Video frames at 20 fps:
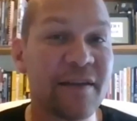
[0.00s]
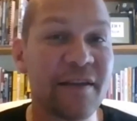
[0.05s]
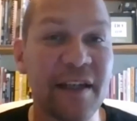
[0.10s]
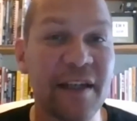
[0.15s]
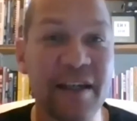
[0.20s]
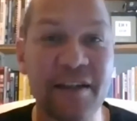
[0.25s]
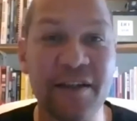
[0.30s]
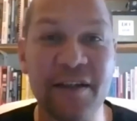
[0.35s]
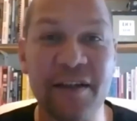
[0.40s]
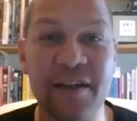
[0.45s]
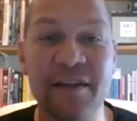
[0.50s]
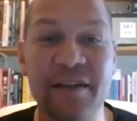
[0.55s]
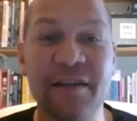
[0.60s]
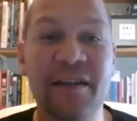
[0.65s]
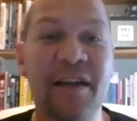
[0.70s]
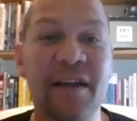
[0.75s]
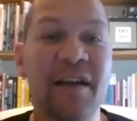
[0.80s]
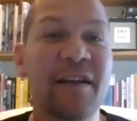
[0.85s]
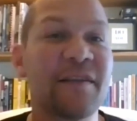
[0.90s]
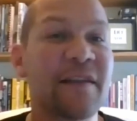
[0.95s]
teachers,
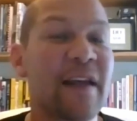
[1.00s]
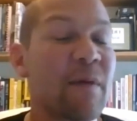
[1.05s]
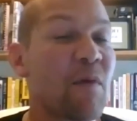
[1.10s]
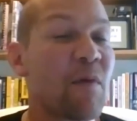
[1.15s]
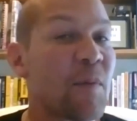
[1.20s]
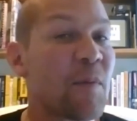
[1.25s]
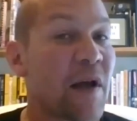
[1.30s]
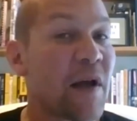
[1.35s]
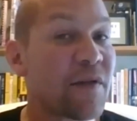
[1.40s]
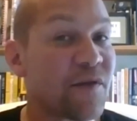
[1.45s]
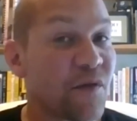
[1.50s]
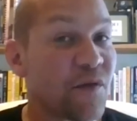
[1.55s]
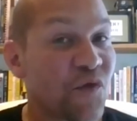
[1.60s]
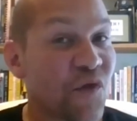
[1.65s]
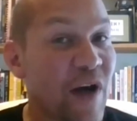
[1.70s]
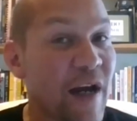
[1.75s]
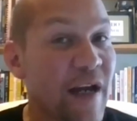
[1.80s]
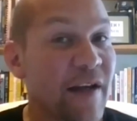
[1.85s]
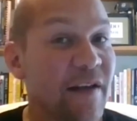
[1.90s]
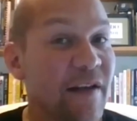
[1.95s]
same with personal
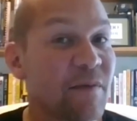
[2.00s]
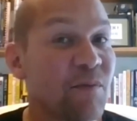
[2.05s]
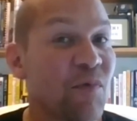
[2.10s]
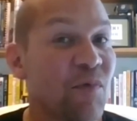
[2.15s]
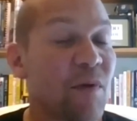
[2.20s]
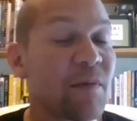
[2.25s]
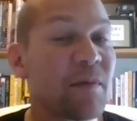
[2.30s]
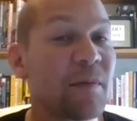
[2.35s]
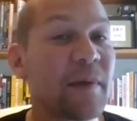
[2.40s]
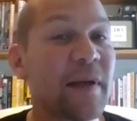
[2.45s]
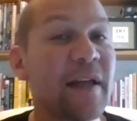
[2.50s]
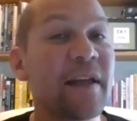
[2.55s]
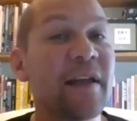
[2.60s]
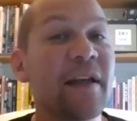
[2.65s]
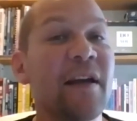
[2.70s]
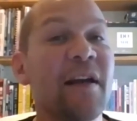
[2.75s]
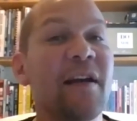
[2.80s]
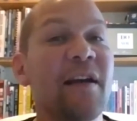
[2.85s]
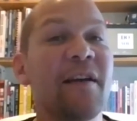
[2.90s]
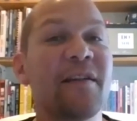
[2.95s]
trainers probably,
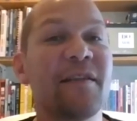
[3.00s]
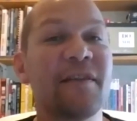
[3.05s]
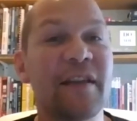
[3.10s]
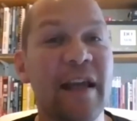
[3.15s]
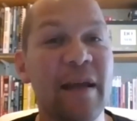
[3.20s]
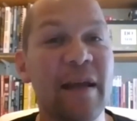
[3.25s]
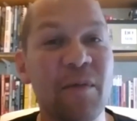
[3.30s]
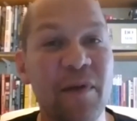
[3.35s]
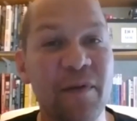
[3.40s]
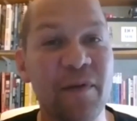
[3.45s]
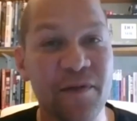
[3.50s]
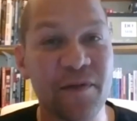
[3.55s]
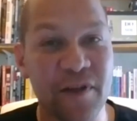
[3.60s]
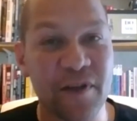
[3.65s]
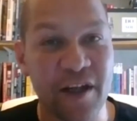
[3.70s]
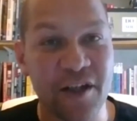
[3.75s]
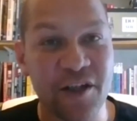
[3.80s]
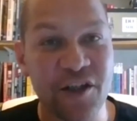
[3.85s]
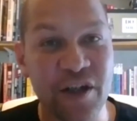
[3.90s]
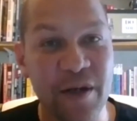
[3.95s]
same with
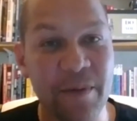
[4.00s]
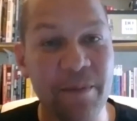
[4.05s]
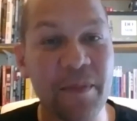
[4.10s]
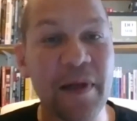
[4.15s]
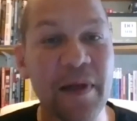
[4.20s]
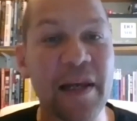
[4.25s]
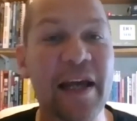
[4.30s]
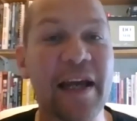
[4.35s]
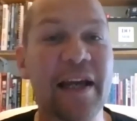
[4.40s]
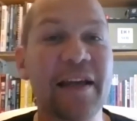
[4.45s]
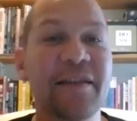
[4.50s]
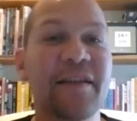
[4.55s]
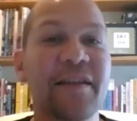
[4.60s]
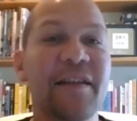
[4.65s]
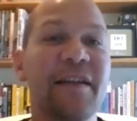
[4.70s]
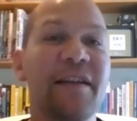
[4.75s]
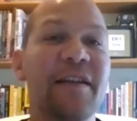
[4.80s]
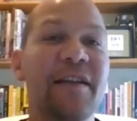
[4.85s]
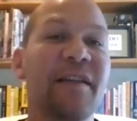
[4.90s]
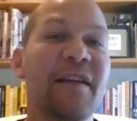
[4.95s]
certain gym
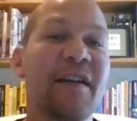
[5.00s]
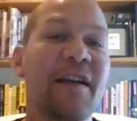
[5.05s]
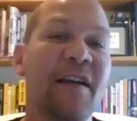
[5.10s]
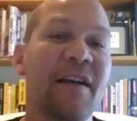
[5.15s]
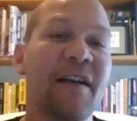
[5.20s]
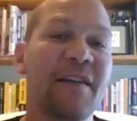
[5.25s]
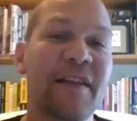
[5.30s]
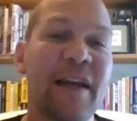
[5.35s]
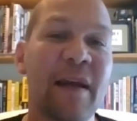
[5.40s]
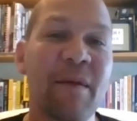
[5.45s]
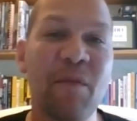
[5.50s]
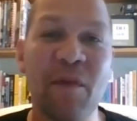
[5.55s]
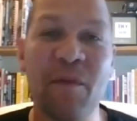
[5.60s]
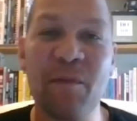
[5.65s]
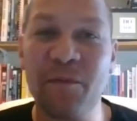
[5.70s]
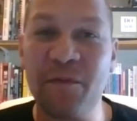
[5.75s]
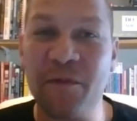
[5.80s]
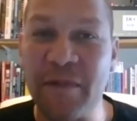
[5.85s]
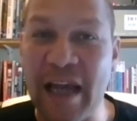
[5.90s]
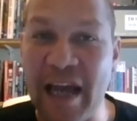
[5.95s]
classes, same with
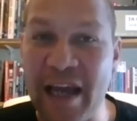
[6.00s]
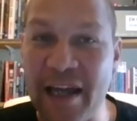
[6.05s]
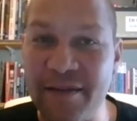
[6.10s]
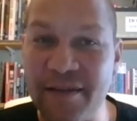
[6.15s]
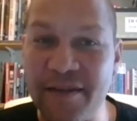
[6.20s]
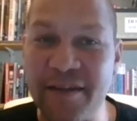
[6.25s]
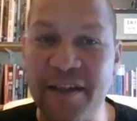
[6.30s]
dance